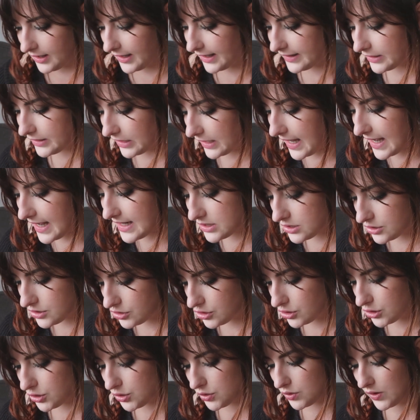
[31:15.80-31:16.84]
And the last
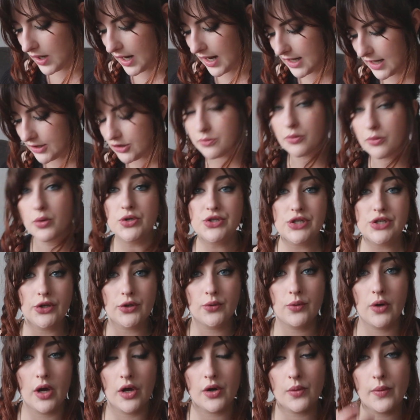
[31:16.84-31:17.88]
two are the more
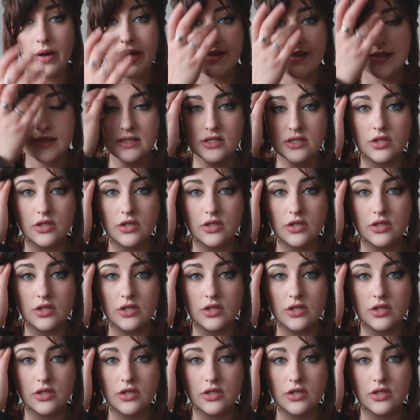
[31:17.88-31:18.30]
subtle colorways.